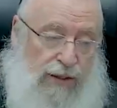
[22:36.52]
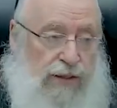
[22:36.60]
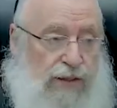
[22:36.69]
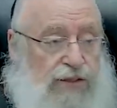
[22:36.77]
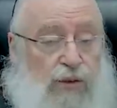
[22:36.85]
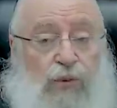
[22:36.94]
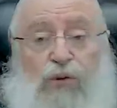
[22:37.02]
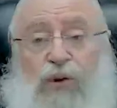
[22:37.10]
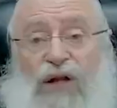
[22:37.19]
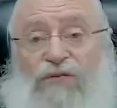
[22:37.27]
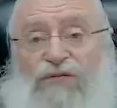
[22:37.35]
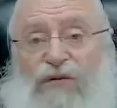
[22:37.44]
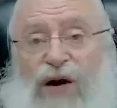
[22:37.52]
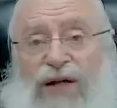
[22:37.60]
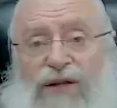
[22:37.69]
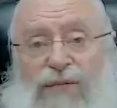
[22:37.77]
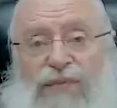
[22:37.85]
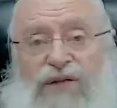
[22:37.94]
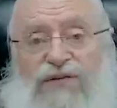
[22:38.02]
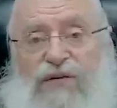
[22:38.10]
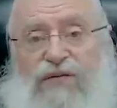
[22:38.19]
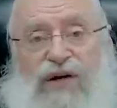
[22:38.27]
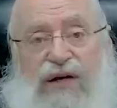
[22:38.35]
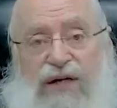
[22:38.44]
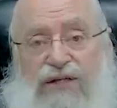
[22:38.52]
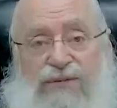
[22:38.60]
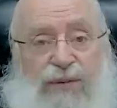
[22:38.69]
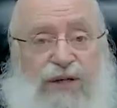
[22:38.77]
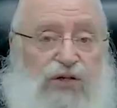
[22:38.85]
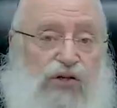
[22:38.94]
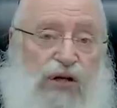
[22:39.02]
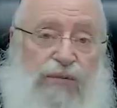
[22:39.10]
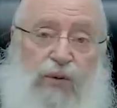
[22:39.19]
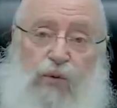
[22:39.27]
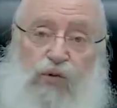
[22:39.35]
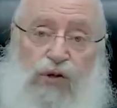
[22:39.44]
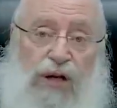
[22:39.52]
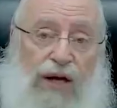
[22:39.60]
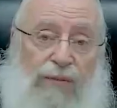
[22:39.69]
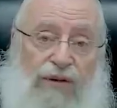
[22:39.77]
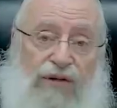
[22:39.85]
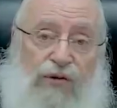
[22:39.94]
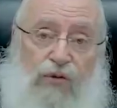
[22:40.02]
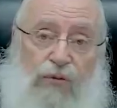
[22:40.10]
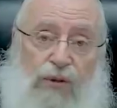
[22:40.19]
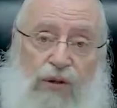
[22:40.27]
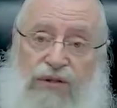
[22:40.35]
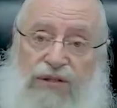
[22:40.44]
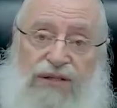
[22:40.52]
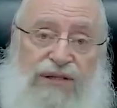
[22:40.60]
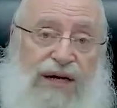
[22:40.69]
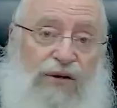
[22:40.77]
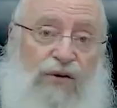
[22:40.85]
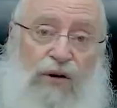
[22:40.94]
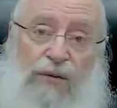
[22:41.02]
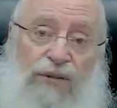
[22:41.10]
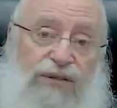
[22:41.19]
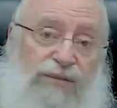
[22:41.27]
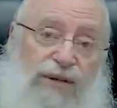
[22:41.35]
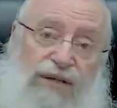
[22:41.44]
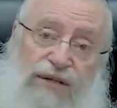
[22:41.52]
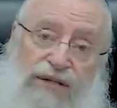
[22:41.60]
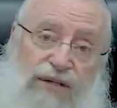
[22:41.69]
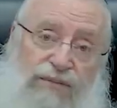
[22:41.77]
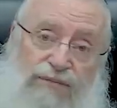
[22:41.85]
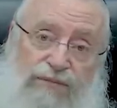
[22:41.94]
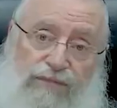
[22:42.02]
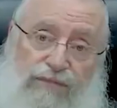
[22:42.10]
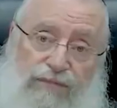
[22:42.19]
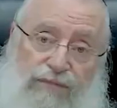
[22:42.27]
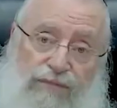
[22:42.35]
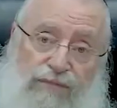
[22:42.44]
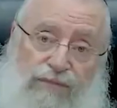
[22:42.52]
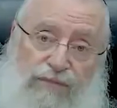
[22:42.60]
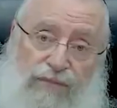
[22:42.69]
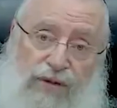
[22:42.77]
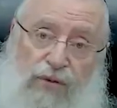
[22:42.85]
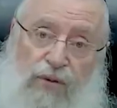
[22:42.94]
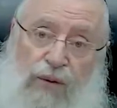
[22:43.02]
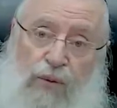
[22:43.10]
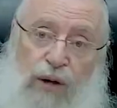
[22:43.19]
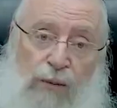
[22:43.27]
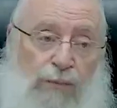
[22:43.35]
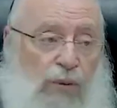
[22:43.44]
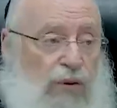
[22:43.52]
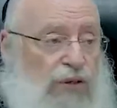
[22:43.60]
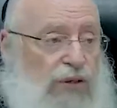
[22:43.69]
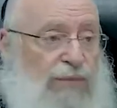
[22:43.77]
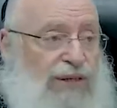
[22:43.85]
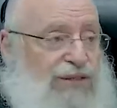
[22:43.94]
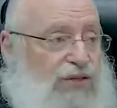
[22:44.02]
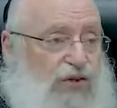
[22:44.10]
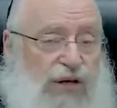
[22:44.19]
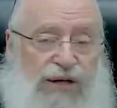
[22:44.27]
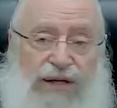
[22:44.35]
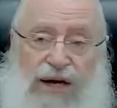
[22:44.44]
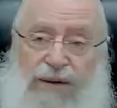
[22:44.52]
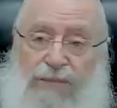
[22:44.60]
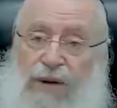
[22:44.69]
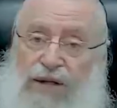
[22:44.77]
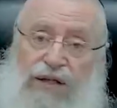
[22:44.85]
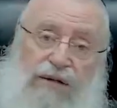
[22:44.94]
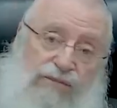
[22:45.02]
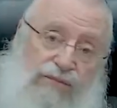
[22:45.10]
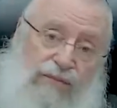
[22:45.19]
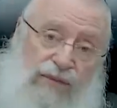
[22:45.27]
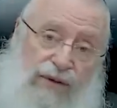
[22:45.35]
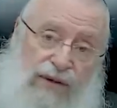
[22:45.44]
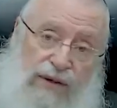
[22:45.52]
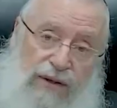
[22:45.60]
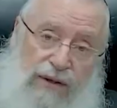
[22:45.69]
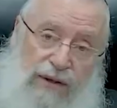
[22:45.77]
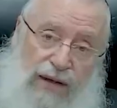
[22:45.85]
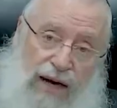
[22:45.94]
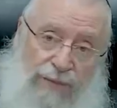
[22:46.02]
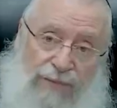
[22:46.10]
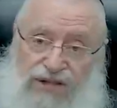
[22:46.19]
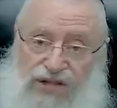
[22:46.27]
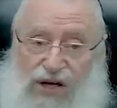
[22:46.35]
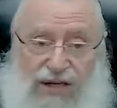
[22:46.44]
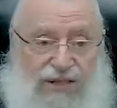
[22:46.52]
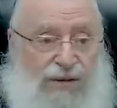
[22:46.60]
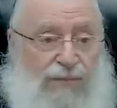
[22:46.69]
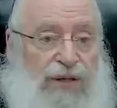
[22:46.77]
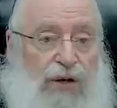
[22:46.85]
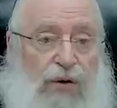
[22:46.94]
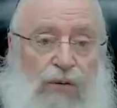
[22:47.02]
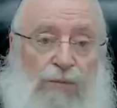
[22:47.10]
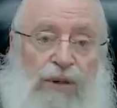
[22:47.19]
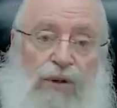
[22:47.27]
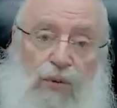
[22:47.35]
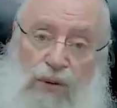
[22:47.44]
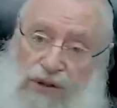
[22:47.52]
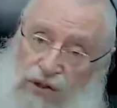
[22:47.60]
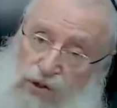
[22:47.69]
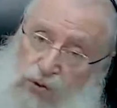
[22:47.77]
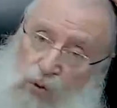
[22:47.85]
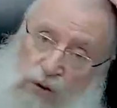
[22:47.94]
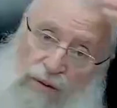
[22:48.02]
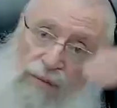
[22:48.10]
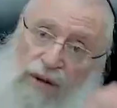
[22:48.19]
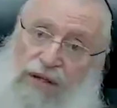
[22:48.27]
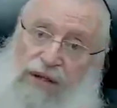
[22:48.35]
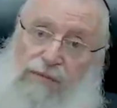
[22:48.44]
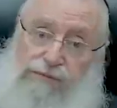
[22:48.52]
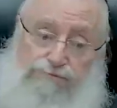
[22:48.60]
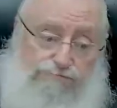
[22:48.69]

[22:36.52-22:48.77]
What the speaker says: So we do not find the mitzvah of Achilas Maser Sheni b'Yerushalayim in the Torah because it's not noyeg b'zman hazeh. Today we are poida Maser Sheni on money, and b'shas ha'bi'u we destroy the money.